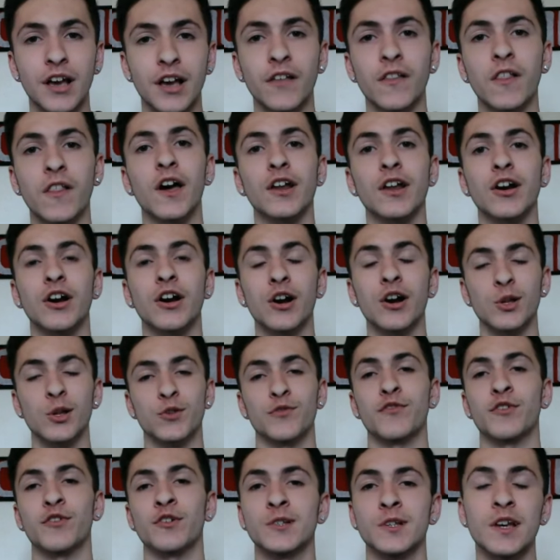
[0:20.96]
a lot of
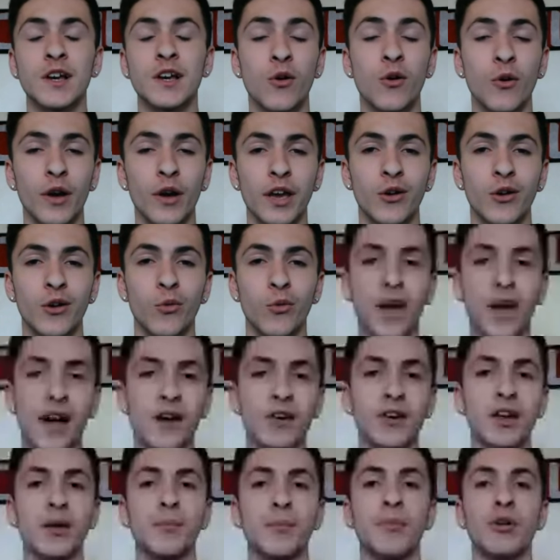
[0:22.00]
controversy going
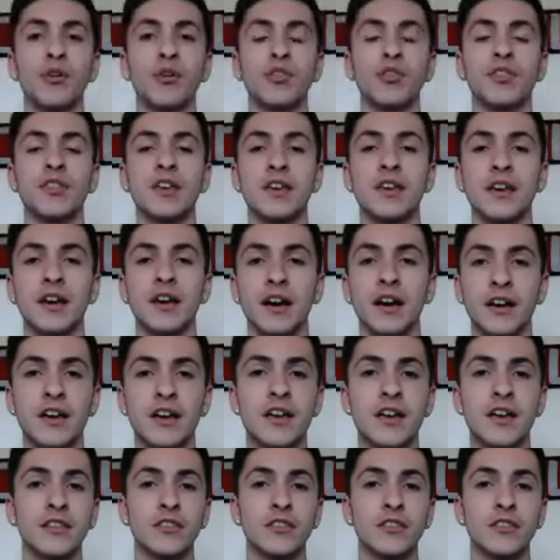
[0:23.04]
around about the